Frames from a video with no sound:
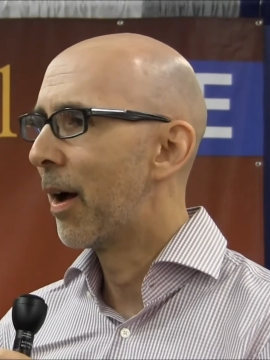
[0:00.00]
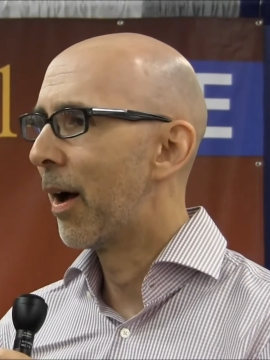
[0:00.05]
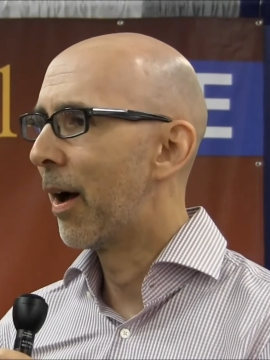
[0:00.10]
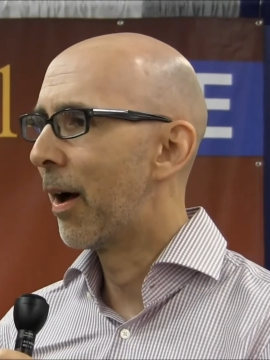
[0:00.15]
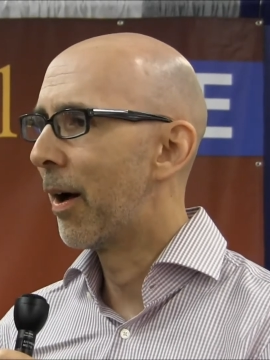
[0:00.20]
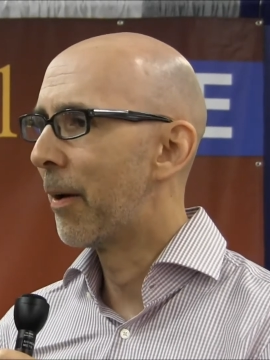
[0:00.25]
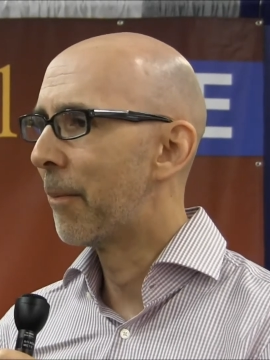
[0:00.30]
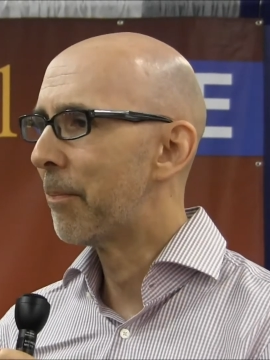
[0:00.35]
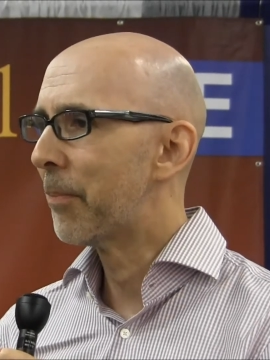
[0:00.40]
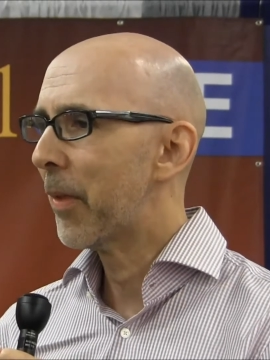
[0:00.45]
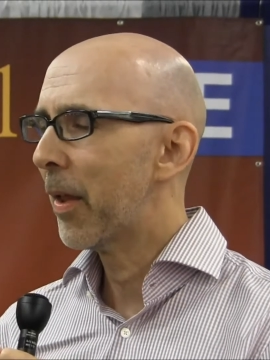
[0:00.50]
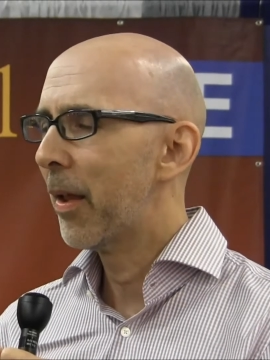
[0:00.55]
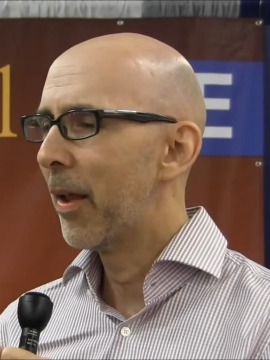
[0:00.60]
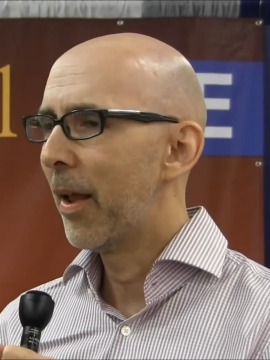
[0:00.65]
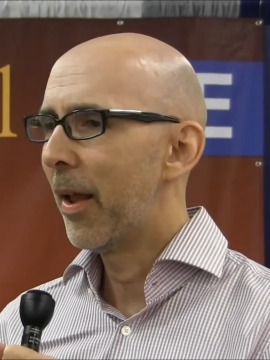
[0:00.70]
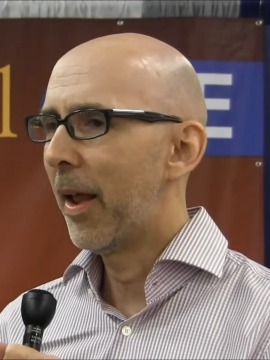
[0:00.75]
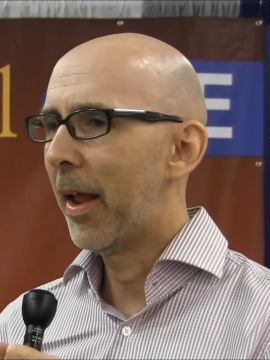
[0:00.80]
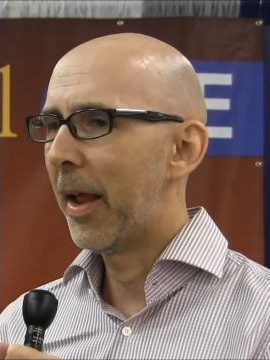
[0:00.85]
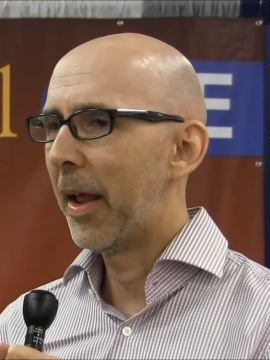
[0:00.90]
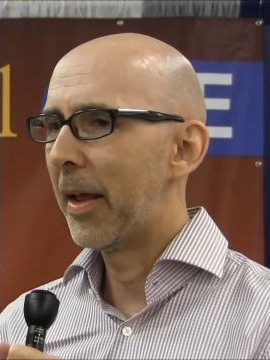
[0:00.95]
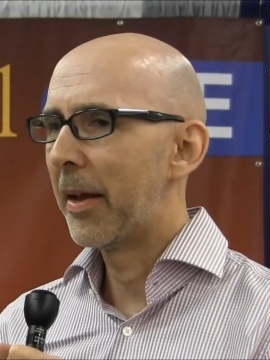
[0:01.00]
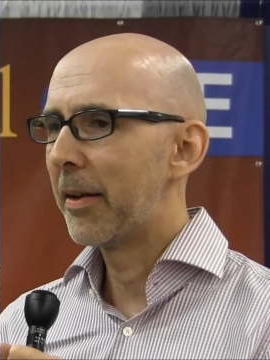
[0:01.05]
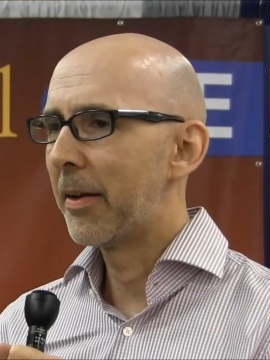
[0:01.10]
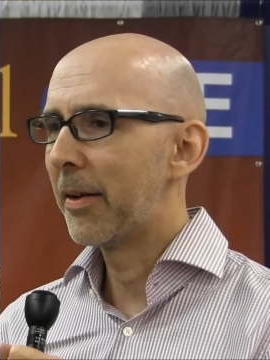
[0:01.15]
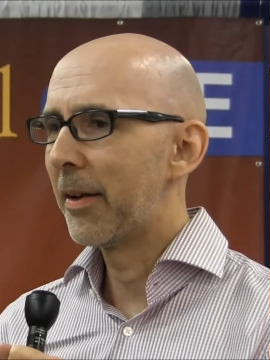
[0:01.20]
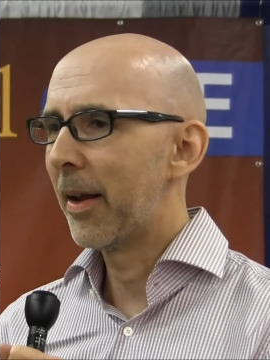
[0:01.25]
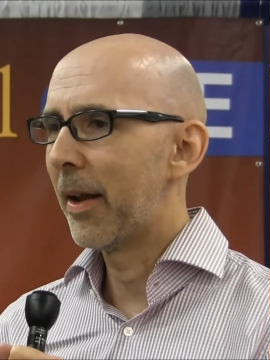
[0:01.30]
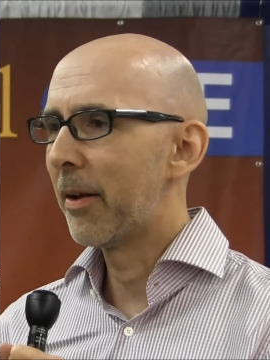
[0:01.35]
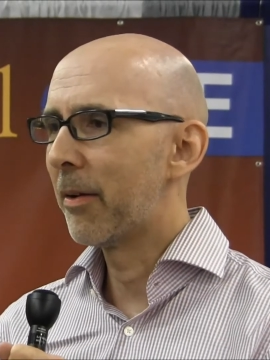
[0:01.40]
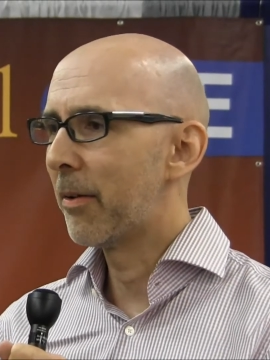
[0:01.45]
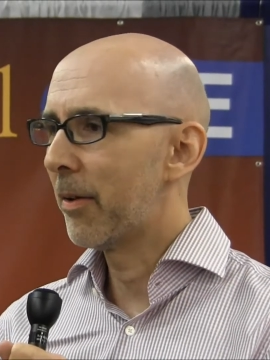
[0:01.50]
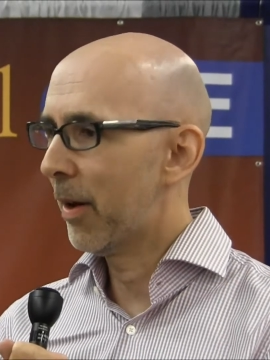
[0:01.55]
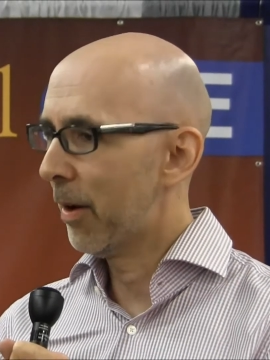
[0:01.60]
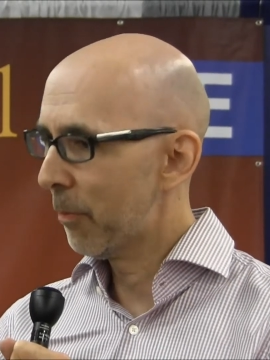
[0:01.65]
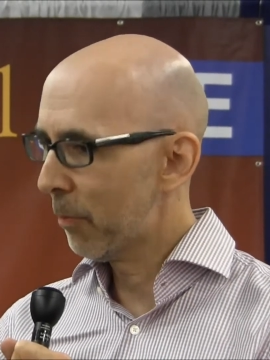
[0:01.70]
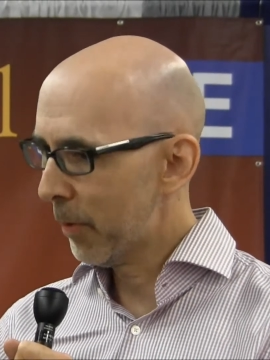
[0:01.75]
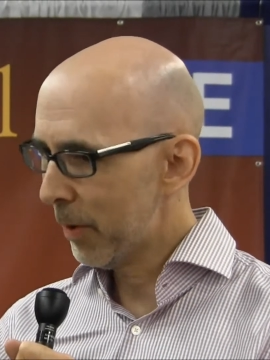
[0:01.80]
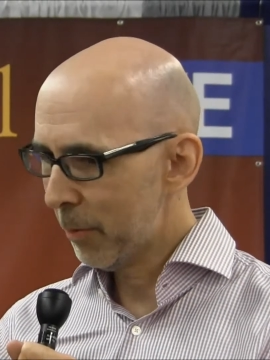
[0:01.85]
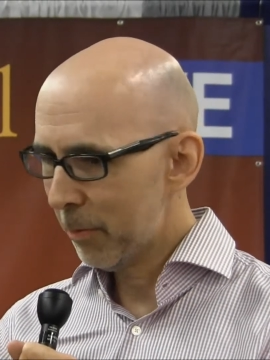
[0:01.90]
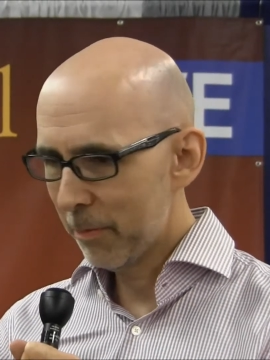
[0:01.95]
Um, and and
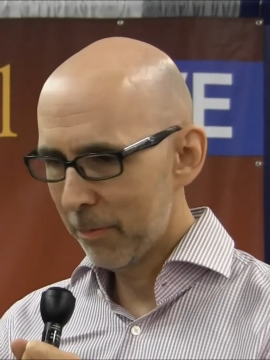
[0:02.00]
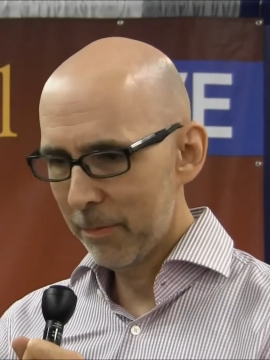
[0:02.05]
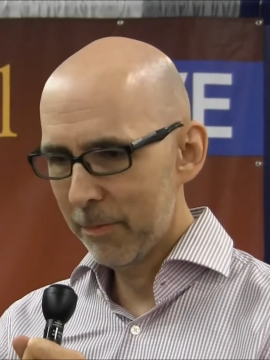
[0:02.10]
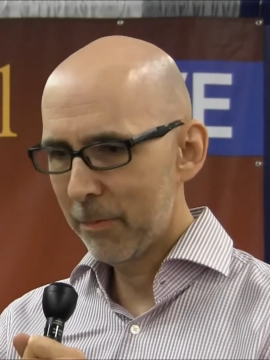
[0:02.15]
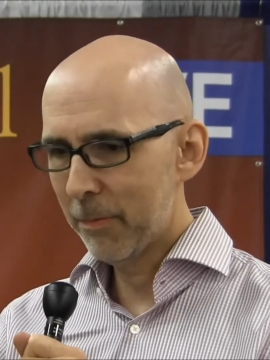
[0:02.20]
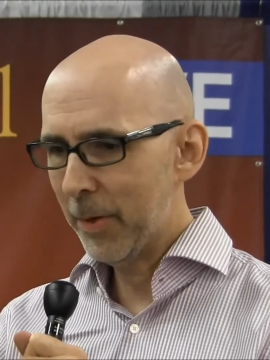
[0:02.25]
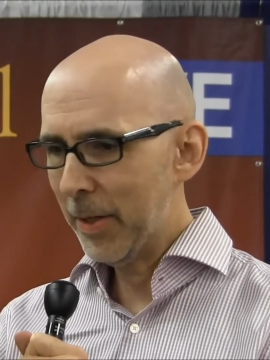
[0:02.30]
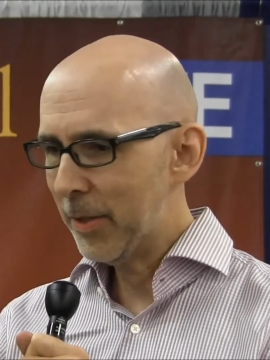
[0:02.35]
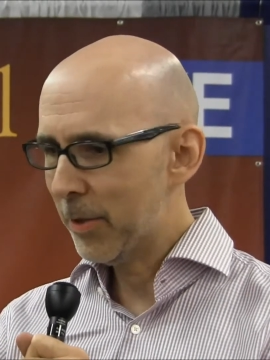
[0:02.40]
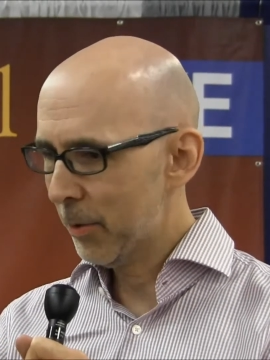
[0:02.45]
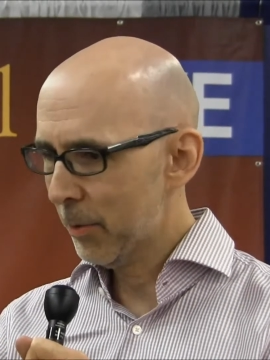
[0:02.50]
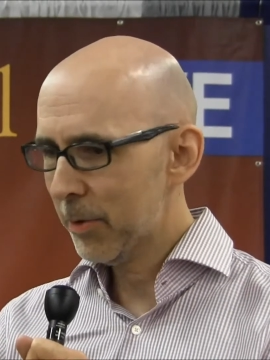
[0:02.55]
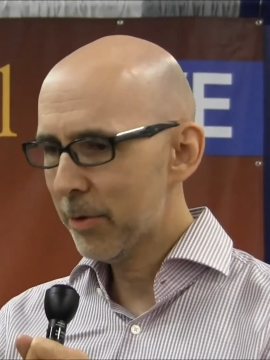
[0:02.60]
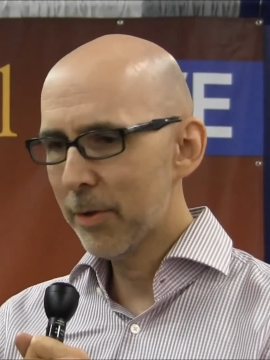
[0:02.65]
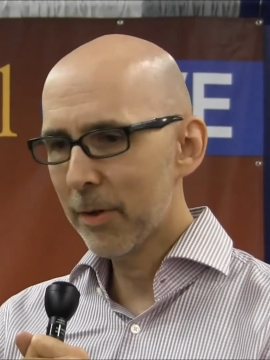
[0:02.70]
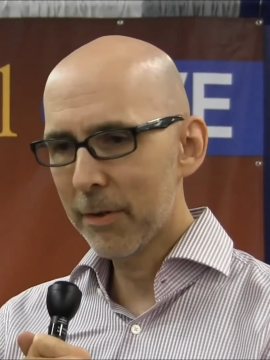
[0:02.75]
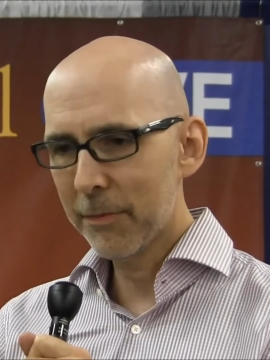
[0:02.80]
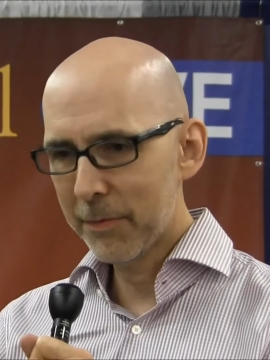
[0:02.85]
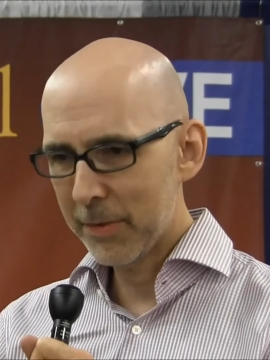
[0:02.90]
and we we do a sort